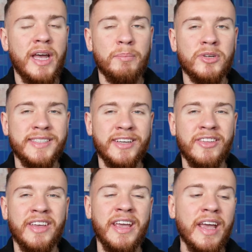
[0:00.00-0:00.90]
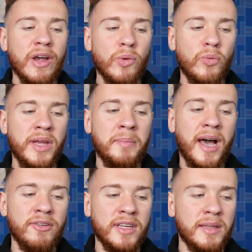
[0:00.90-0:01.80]
and particularly
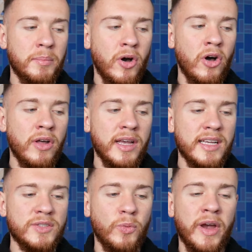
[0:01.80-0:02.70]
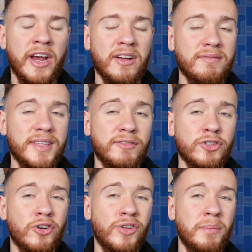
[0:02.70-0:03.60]
rebounding the ball is where they've
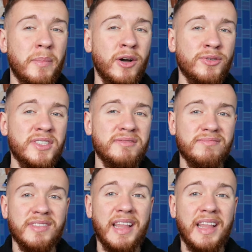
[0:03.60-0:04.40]
struggled the most,